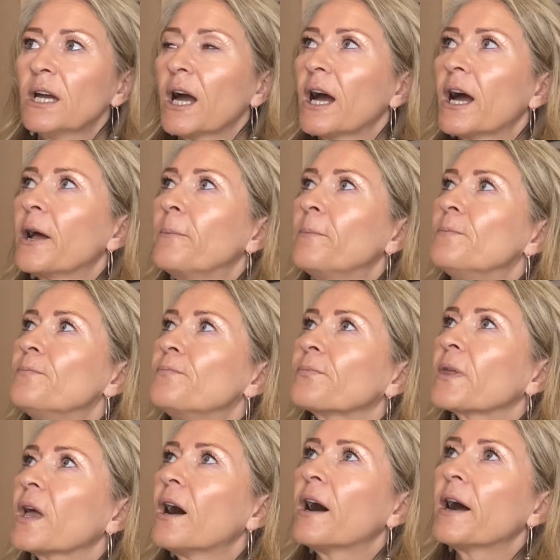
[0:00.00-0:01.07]

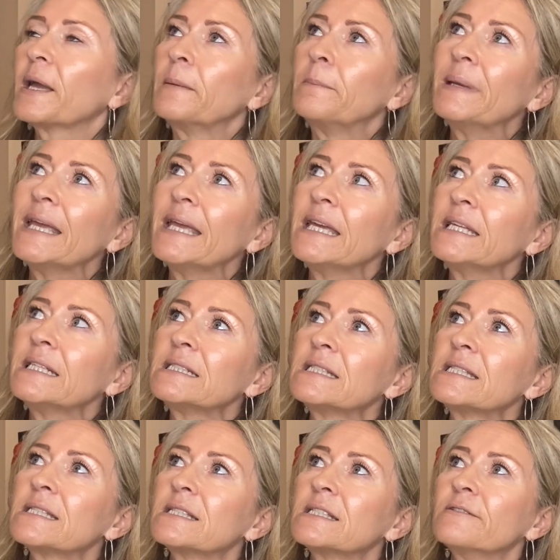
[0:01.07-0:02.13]
higher
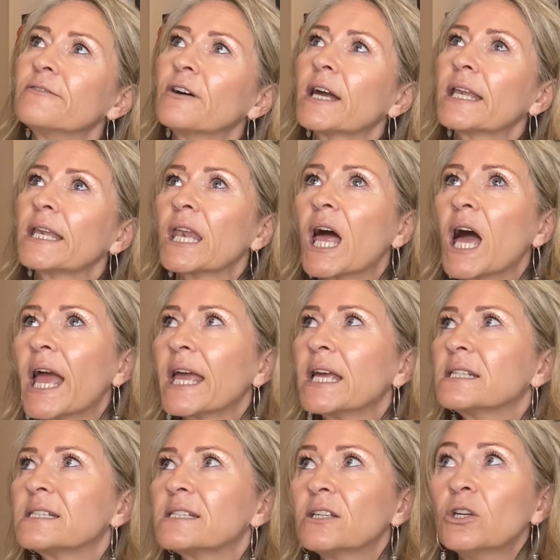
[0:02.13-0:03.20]
beings, divine
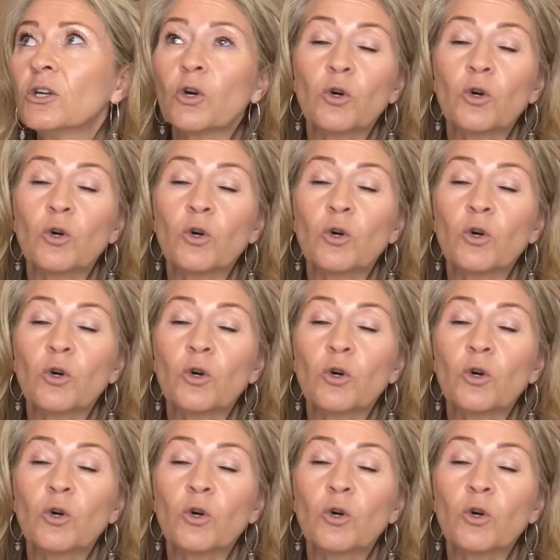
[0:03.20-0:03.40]
light,